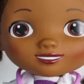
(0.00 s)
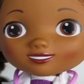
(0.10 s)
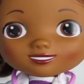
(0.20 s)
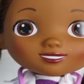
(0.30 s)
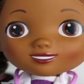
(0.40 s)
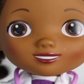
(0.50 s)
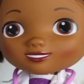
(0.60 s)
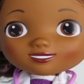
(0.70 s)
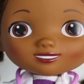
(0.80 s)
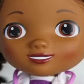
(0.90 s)
Yeah,
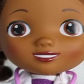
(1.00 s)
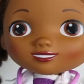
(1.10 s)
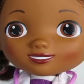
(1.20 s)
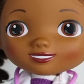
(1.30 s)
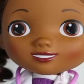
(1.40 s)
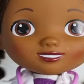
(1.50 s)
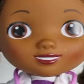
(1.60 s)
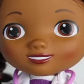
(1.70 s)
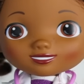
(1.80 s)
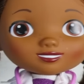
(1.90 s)
Mr. Play-Doh Head, your
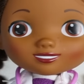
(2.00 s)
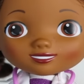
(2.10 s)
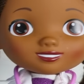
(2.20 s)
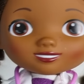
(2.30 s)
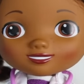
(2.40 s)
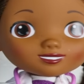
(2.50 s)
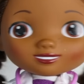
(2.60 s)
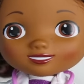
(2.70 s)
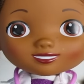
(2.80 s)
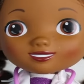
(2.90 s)
cavities and rotten teeth did
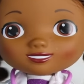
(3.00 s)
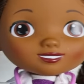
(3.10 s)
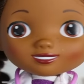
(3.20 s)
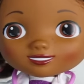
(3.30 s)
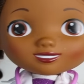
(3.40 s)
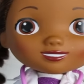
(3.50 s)
not appear in a day.